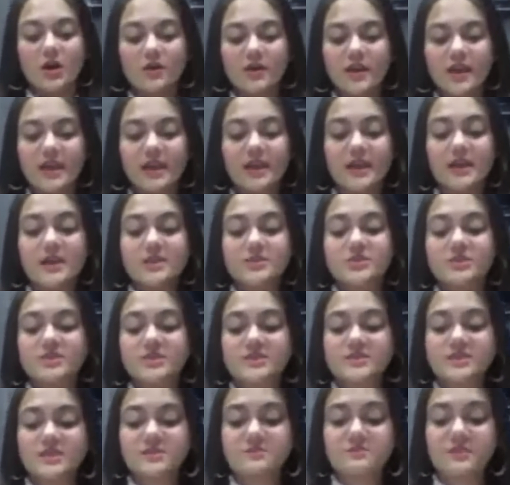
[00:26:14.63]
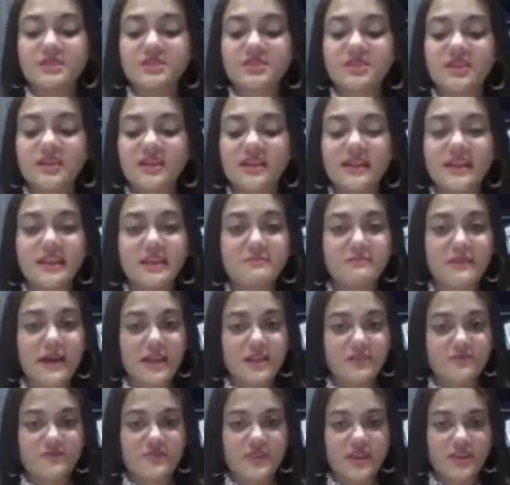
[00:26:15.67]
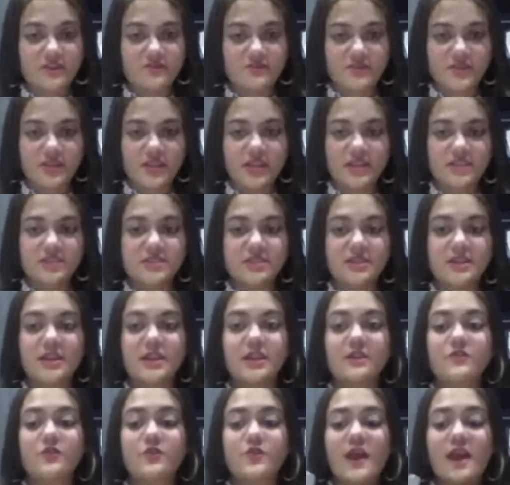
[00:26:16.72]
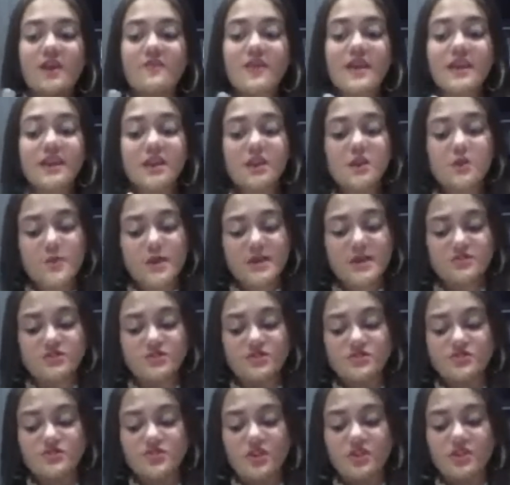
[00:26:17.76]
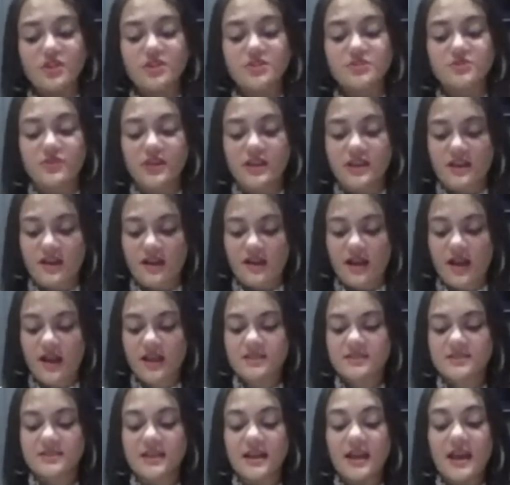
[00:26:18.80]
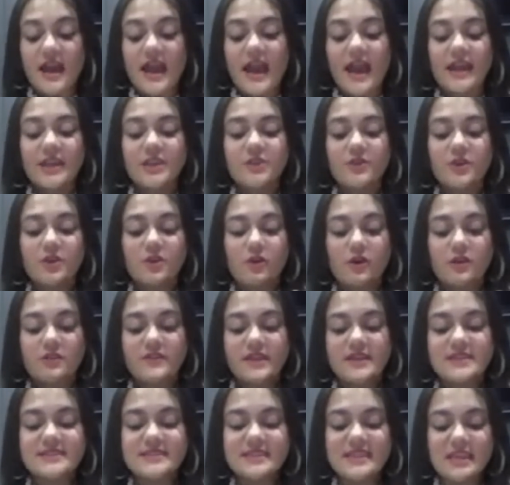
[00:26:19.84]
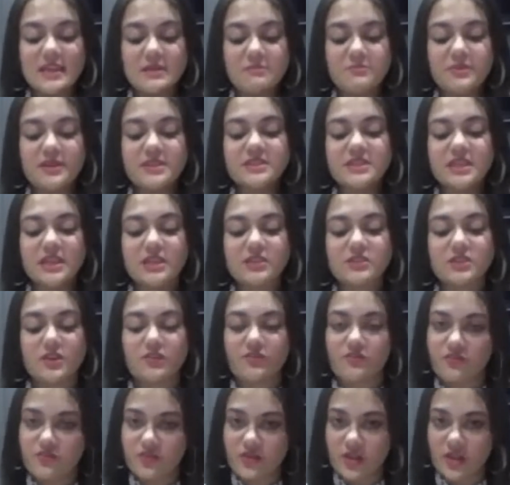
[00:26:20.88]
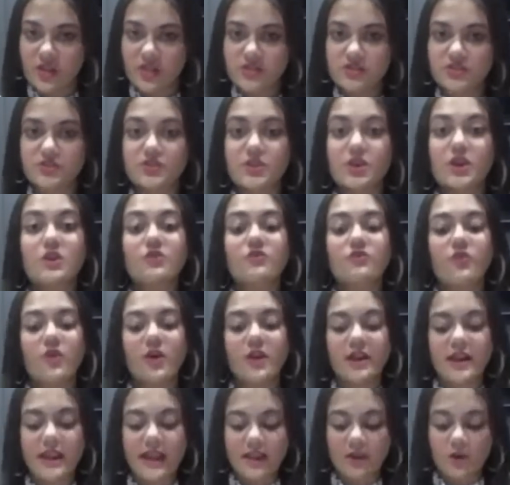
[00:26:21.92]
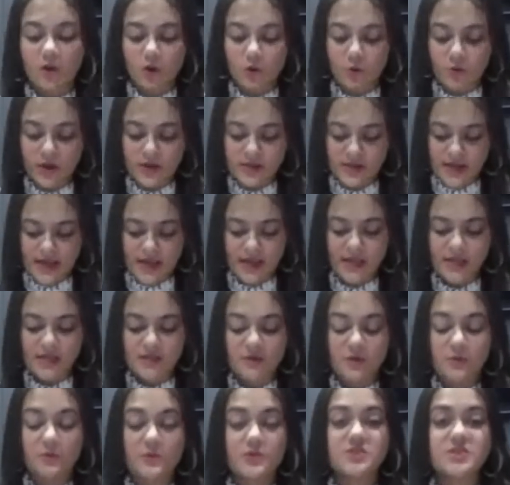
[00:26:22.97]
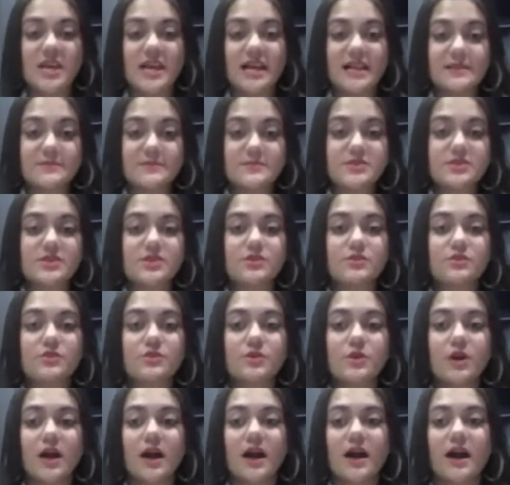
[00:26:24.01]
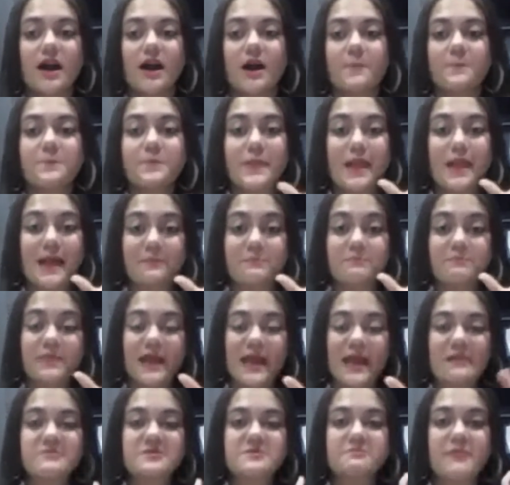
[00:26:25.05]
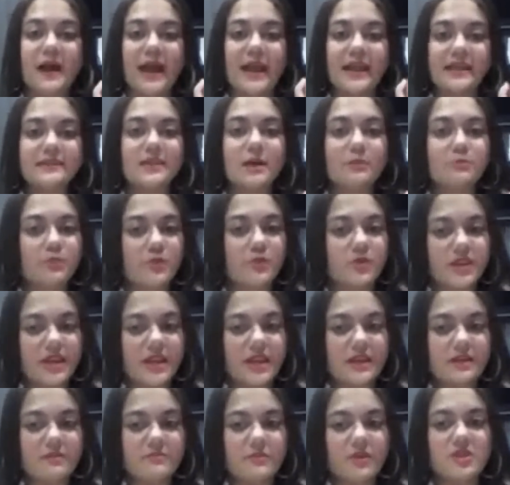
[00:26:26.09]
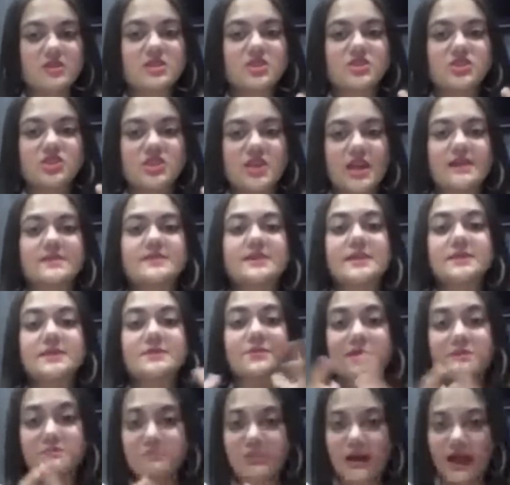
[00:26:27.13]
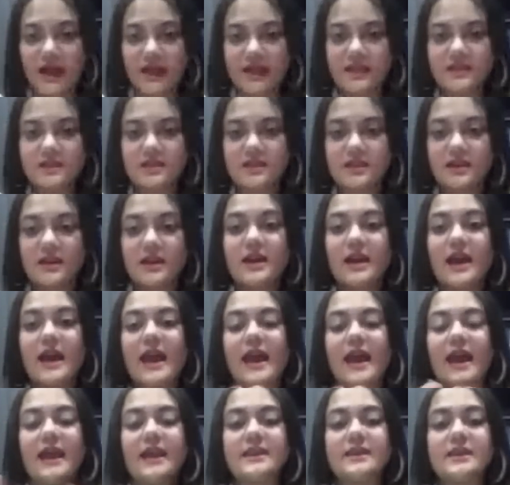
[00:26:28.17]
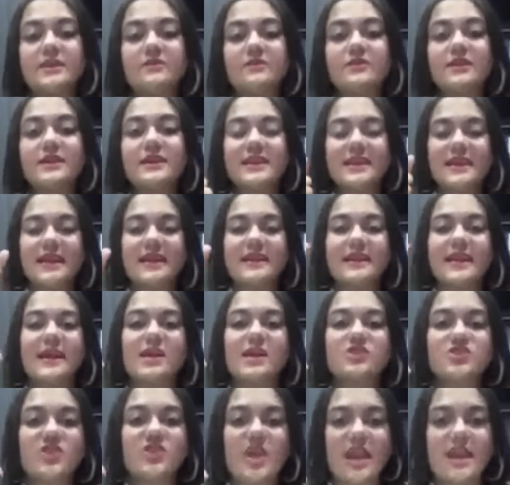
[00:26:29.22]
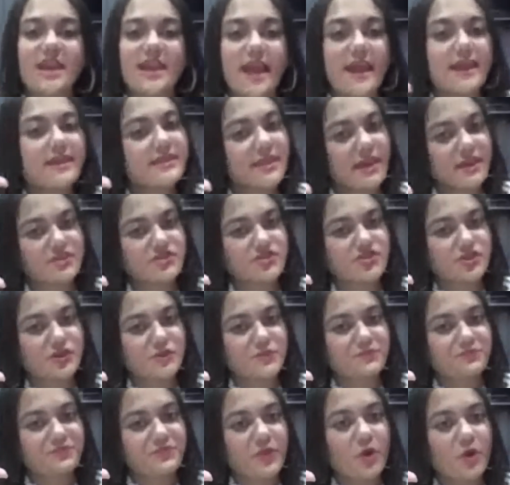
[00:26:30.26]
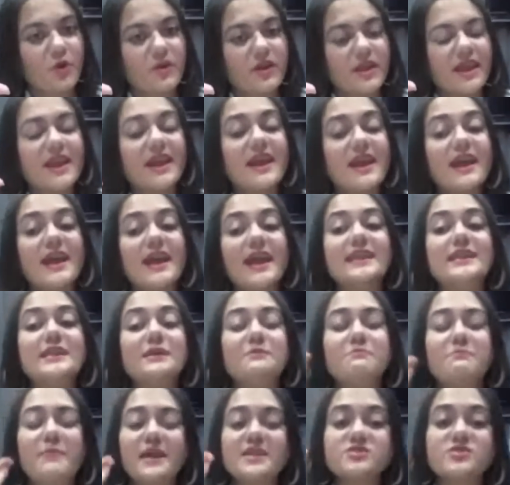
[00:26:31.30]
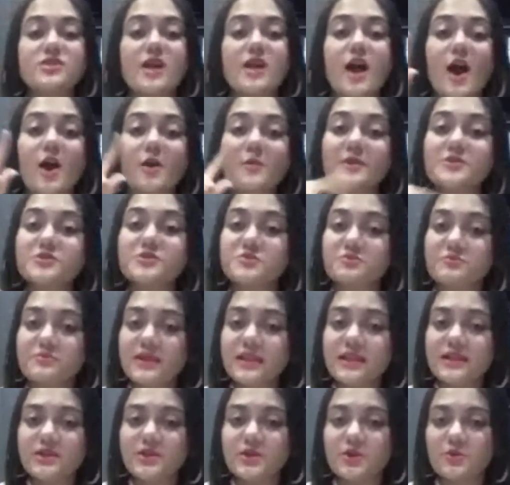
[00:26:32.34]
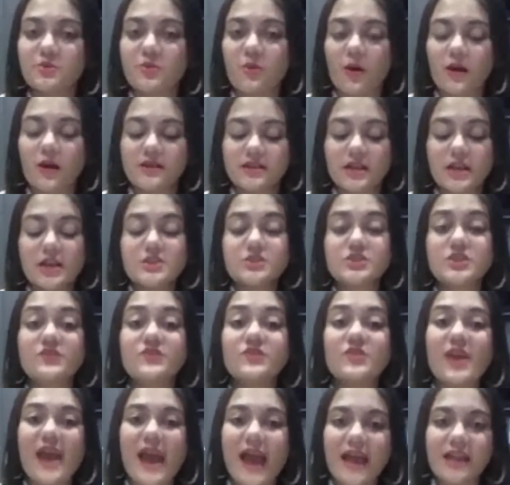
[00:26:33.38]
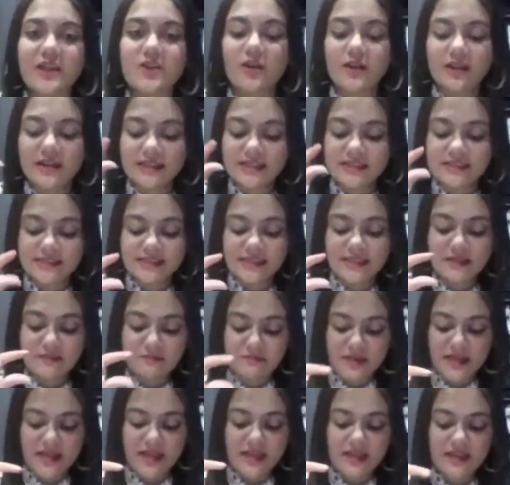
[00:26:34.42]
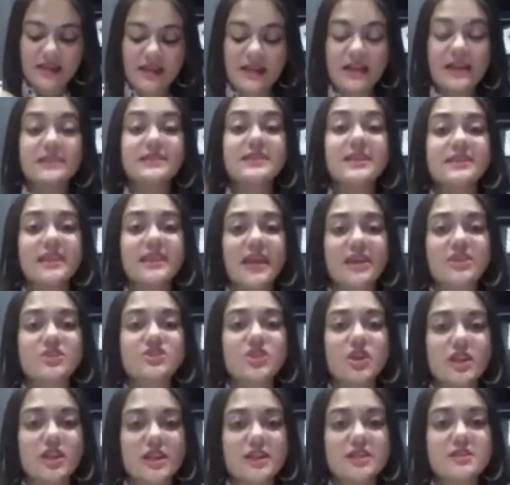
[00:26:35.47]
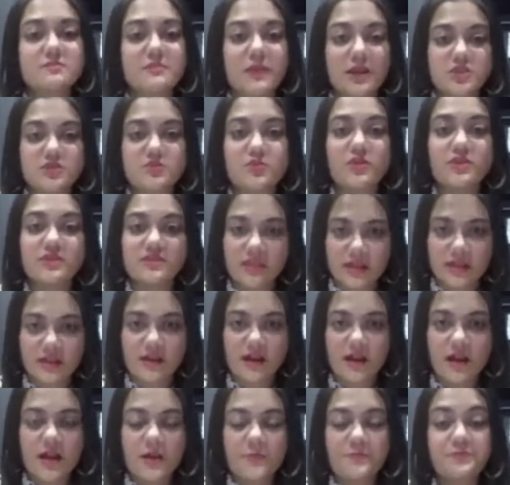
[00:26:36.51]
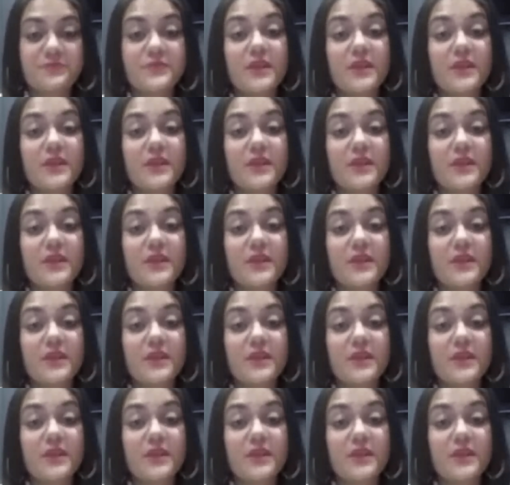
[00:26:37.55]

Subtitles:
Okay, so this is particularly my favorite. If you have any questions on it, you can ask, and you can always keep it in the fridge for like overnight, which helps bind the pudding because the chia seeds will bind, and it will create like a gel like texture. Okay, it depends on how much milk you want. So if you add on little milk, the texture is much more thicker.